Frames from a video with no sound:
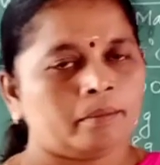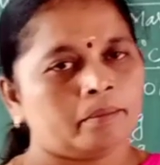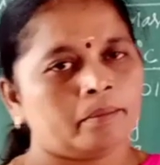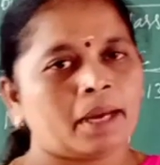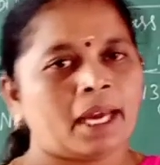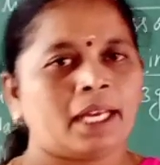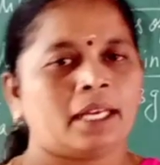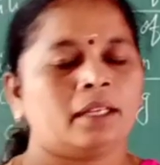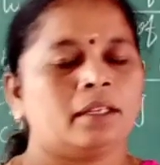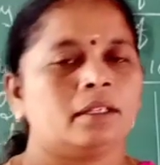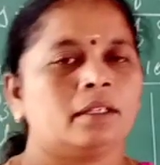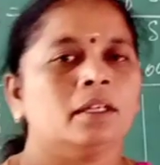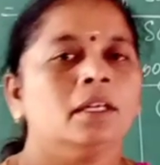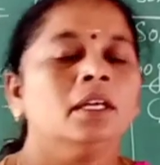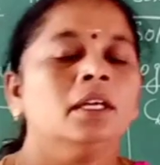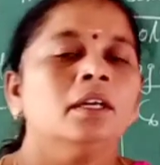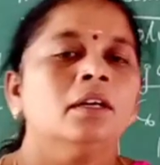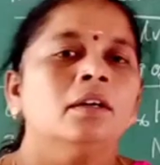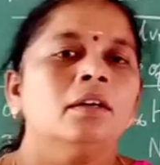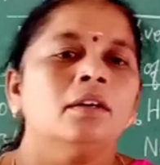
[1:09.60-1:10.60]
manner.
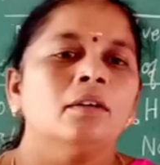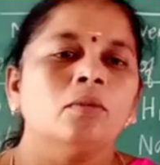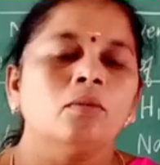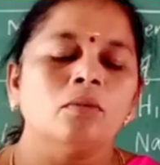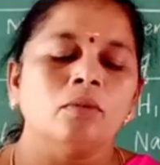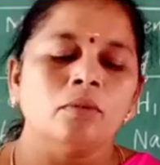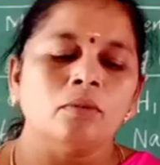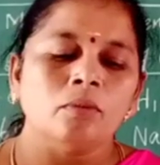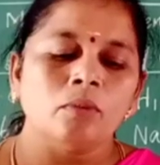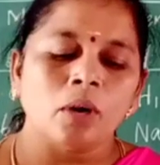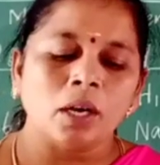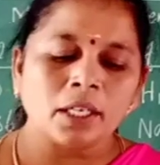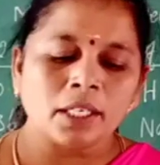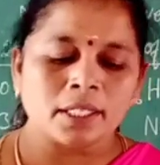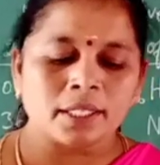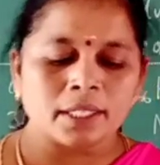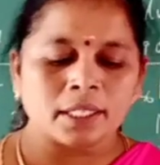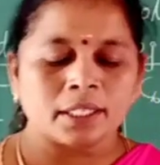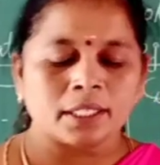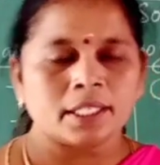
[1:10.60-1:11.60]
What
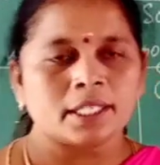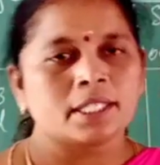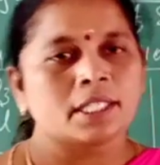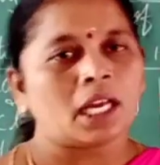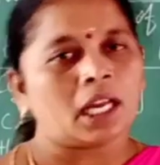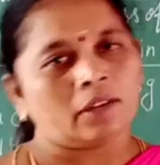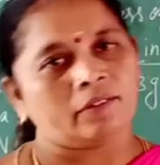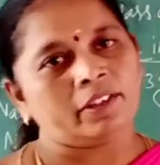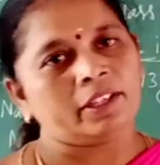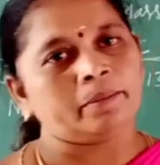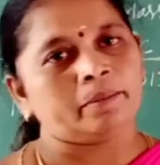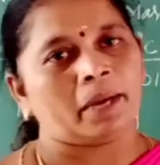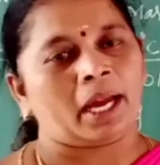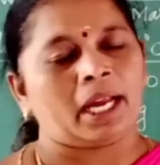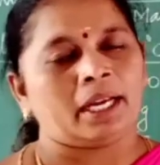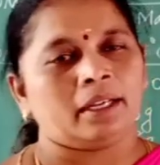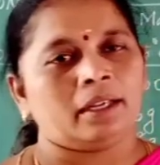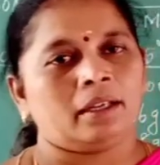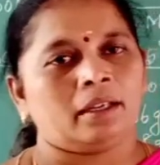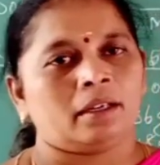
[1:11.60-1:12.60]
is the dissolving
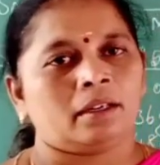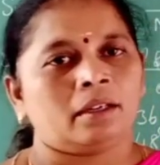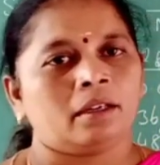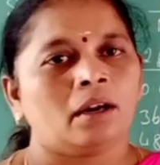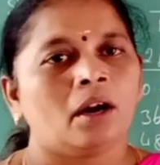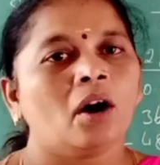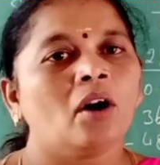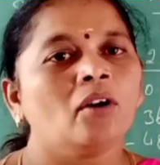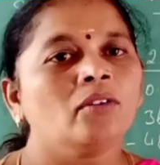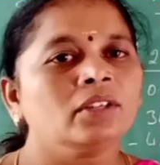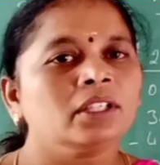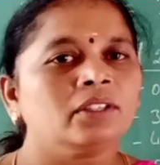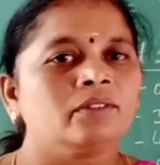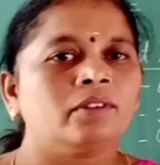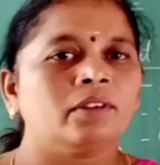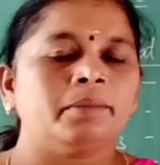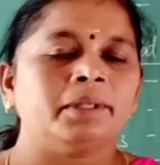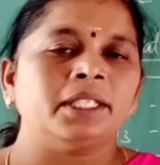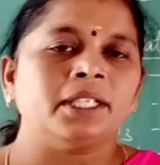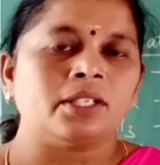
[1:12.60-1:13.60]
manner? How it
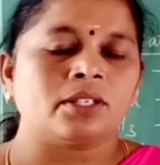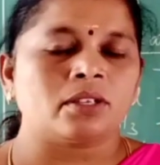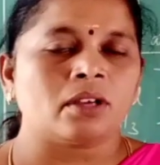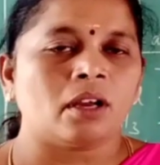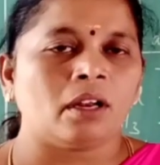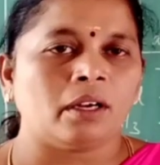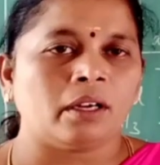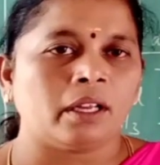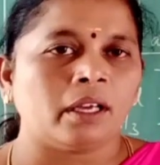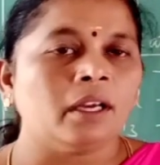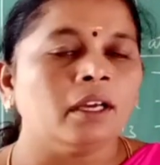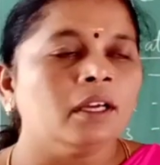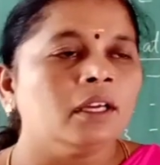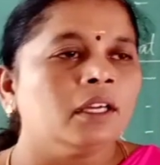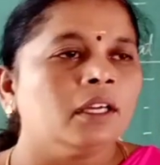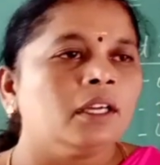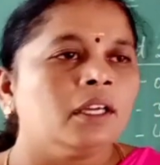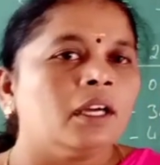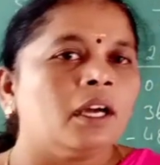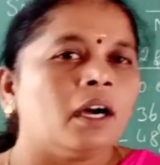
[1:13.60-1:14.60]
will be dissolved?
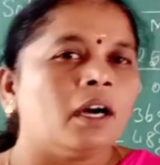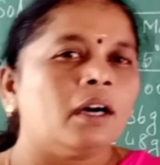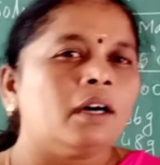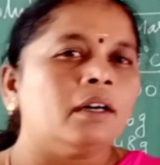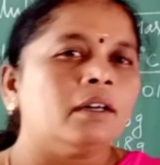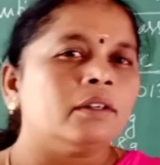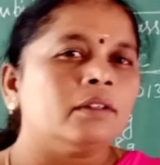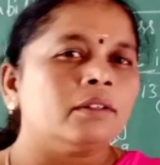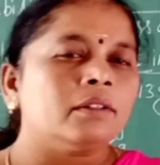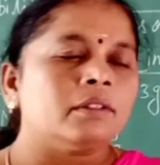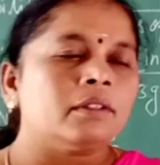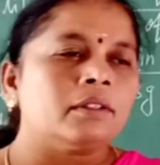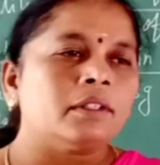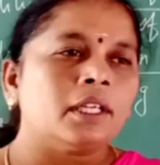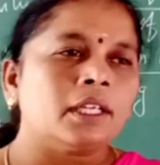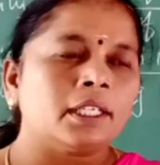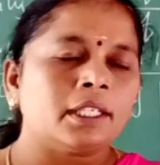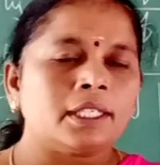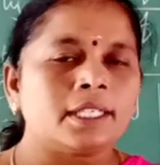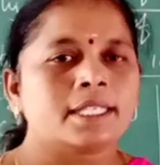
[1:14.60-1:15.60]

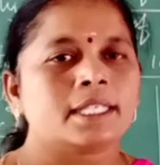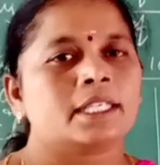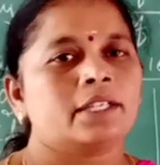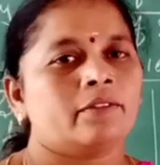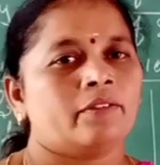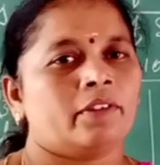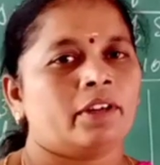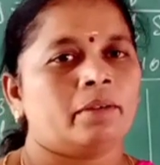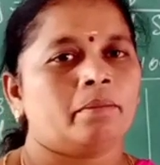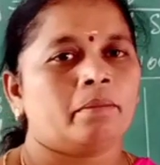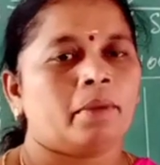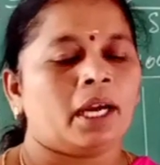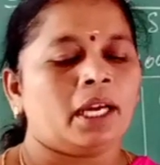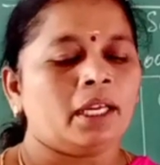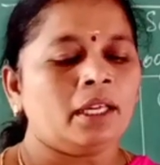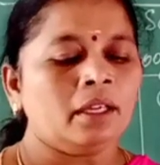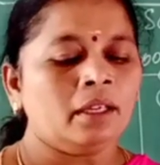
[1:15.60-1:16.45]
That is given by